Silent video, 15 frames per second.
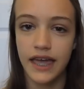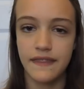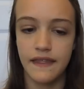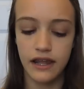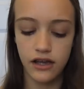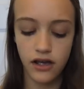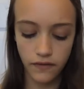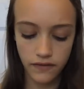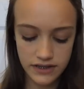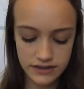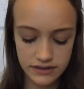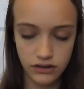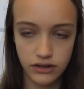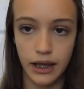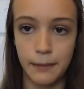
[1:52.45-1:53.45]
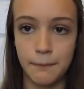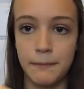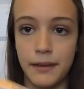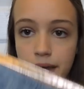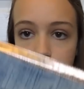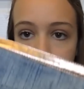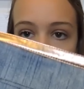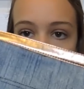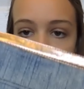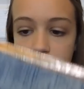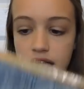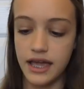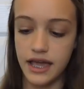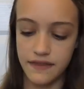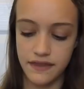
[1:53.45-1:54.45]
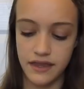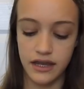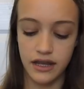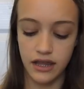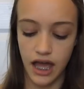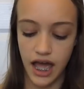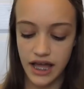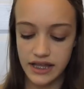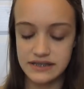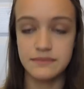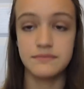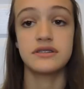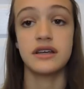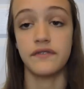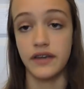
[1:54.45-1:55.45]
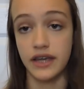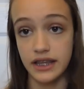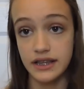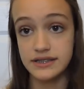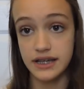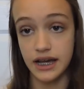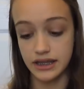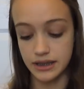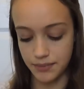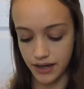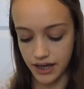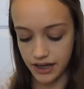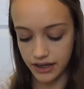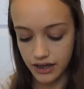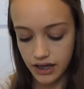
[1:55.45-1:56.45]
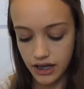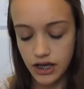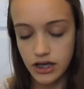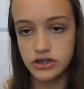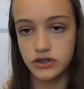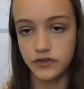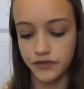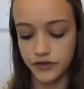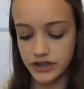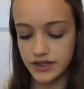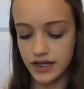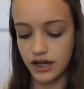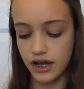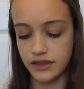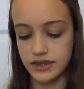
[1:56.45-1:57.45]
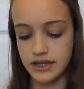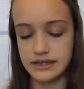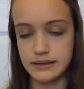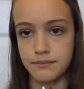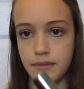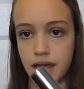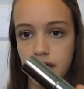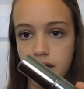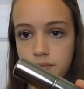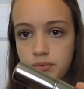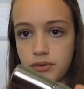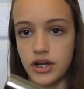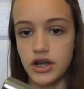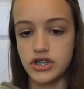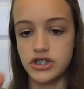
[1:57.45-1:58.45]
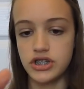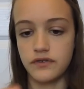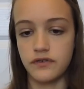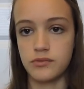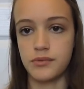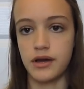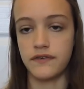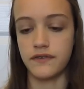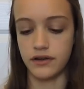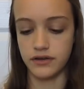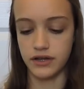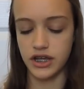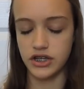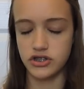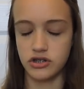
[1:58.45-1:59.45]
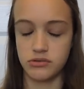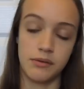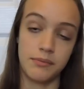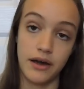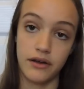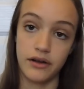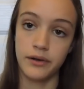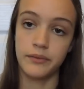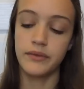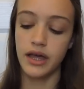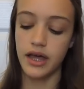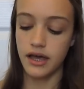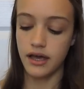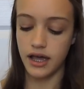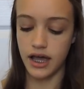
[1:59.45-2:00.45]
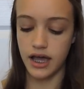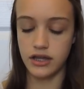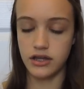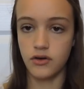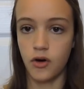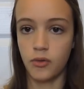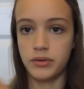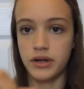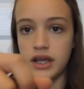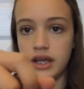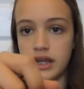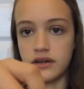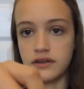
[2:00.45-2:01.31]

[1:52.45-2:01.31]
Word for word: And then I got this little like makeup bag, and then it had some stuff inside the bag. So first I got this makeup brush for my foundation or my powder, and you open it and